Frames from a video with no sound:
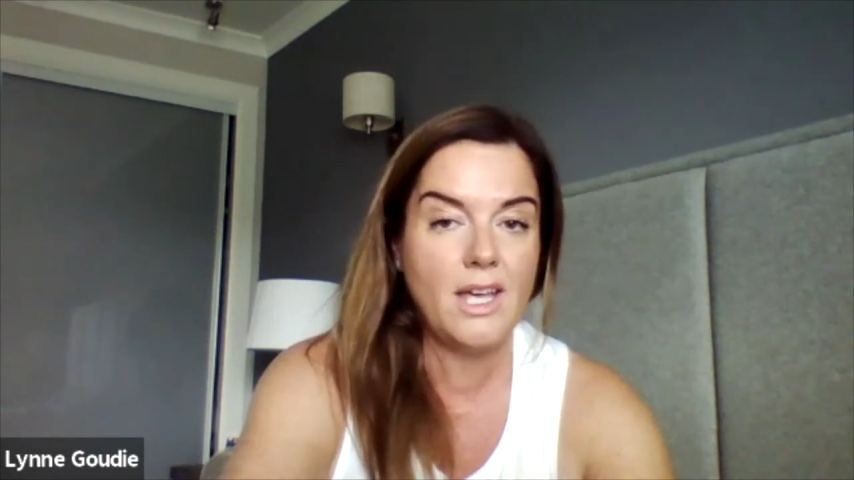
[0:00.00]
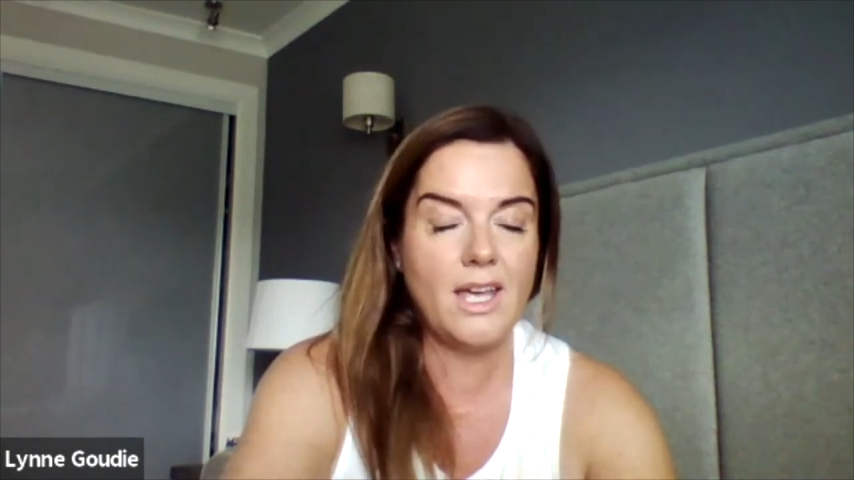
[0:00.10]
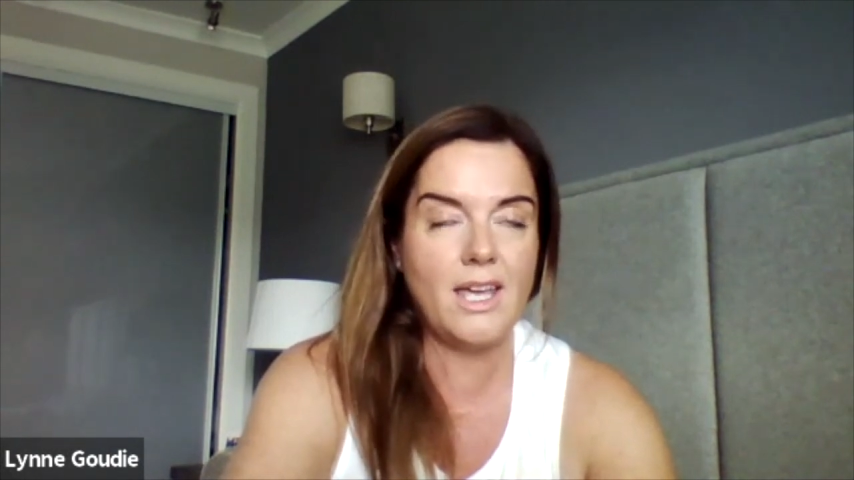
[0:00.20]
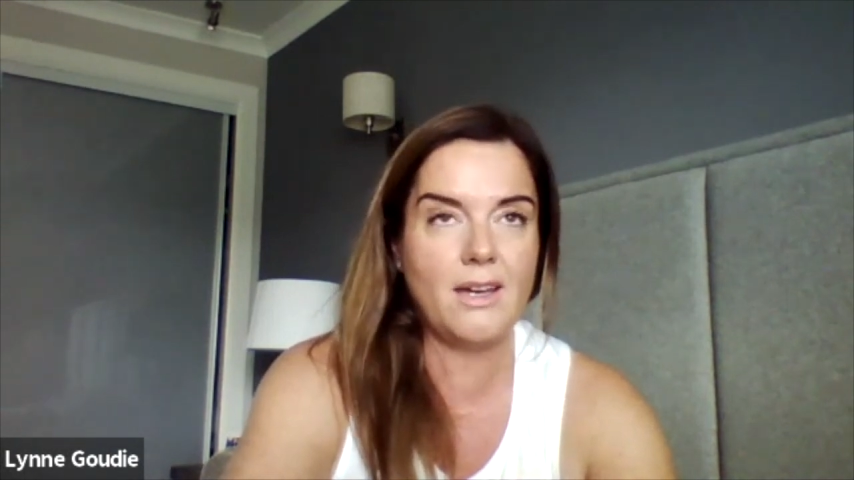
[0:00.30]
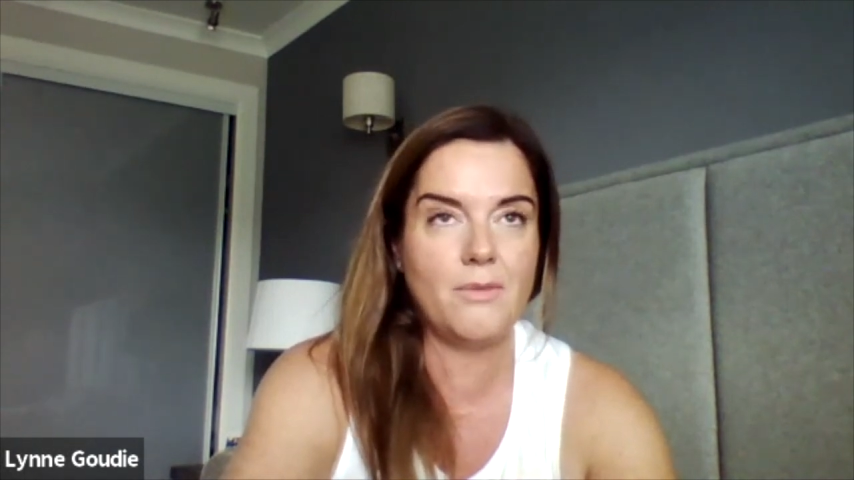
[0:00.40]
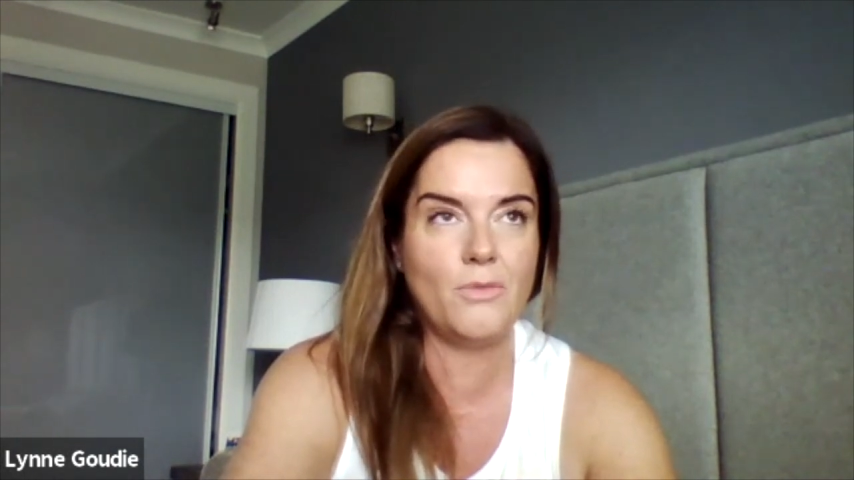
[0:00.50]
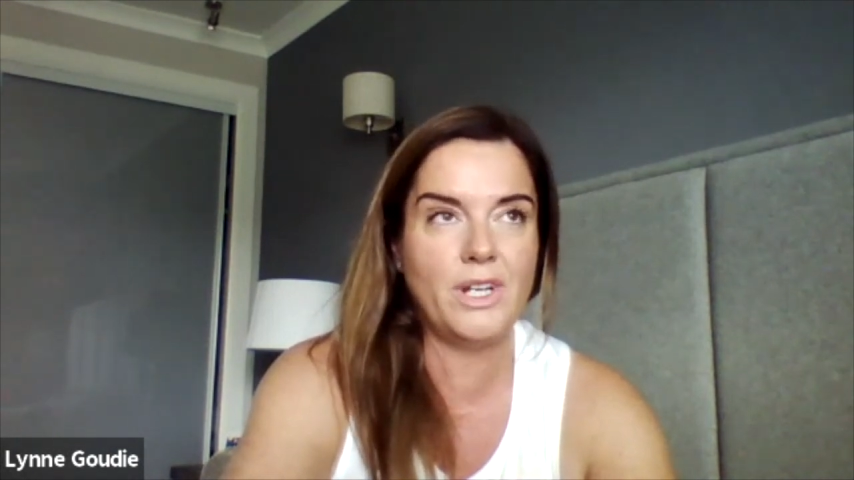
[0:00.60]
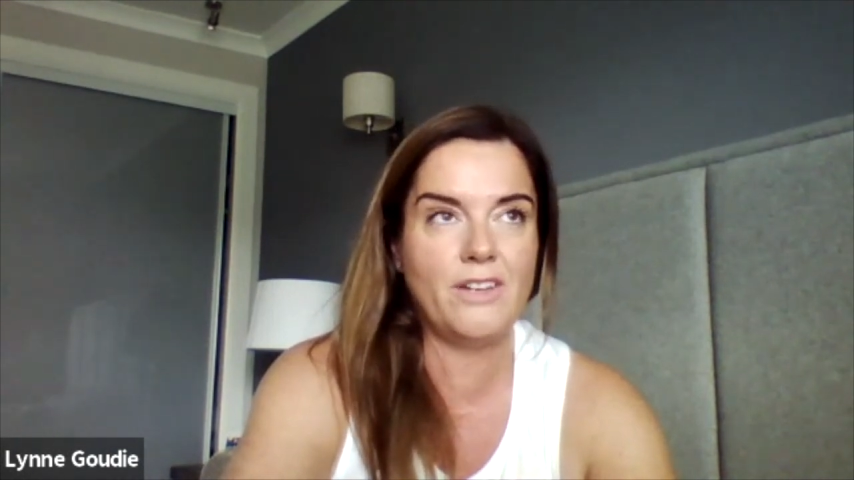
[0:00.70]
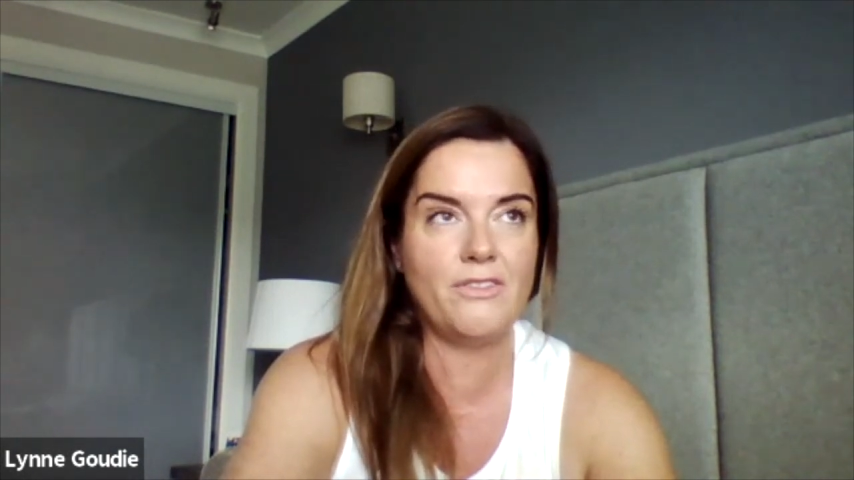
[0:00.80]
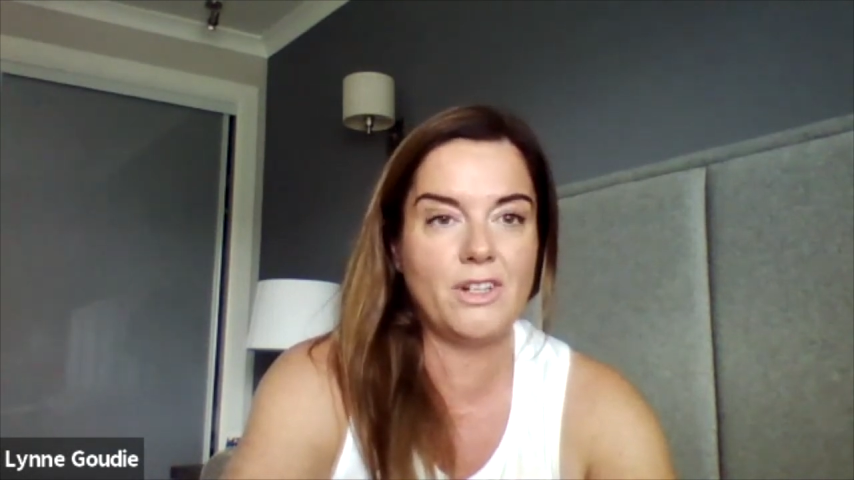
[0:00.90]

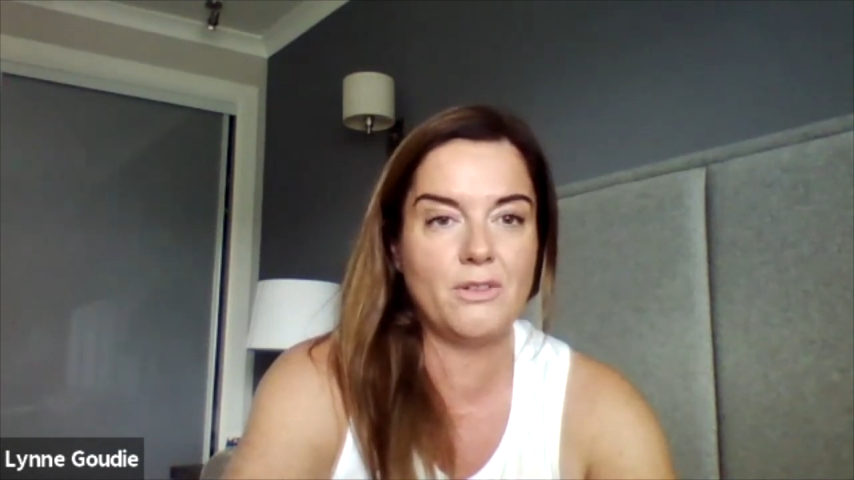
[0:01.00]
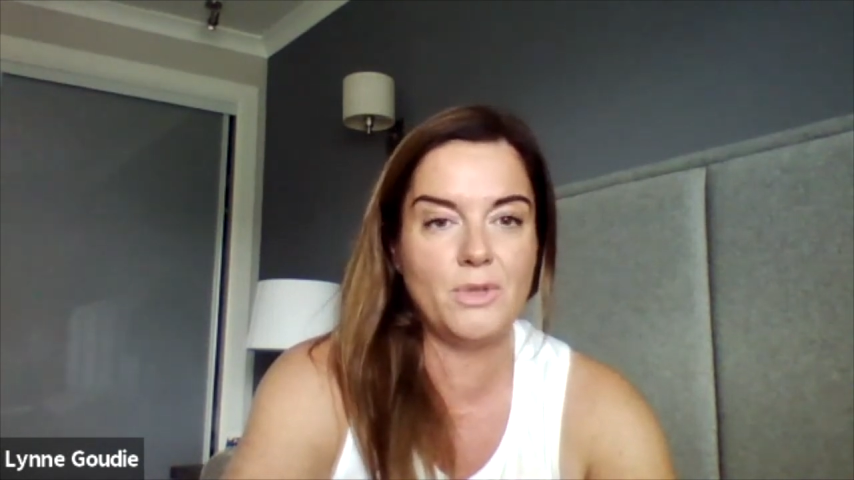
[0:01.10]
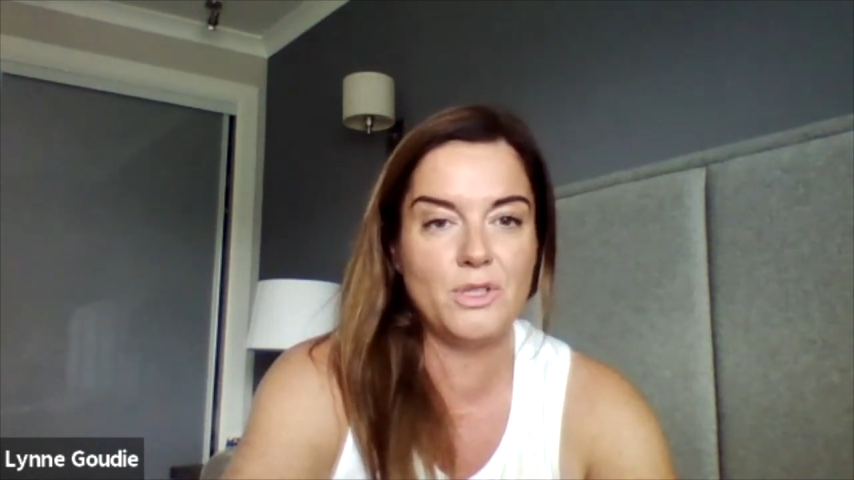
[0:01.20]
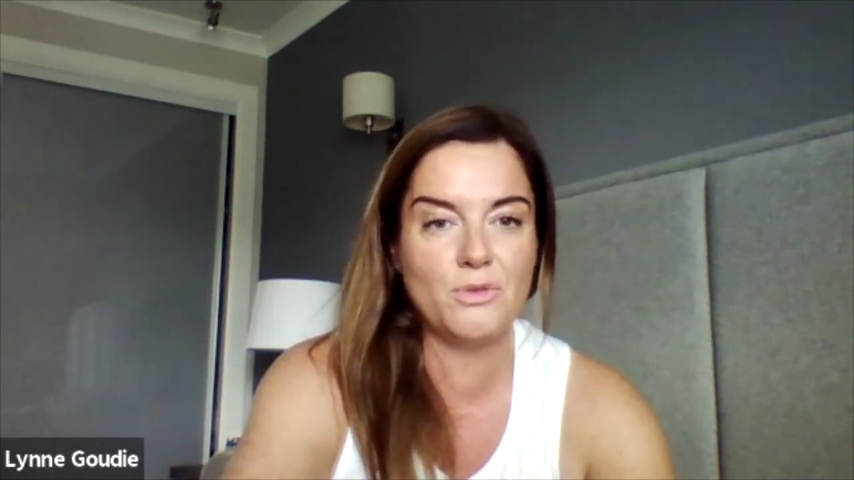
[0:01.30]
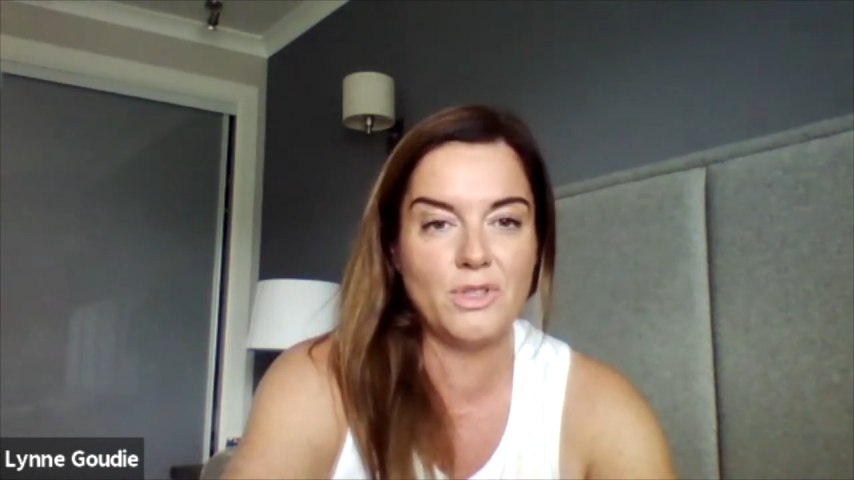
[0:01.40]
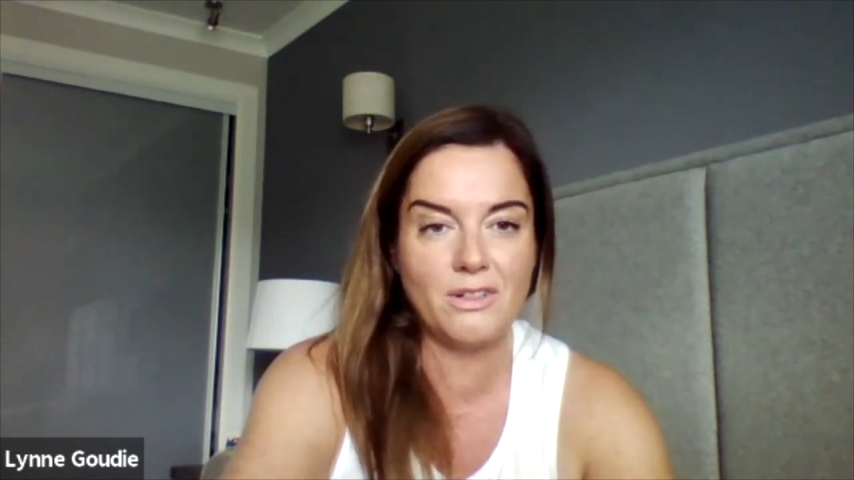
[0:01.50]
whenever we don't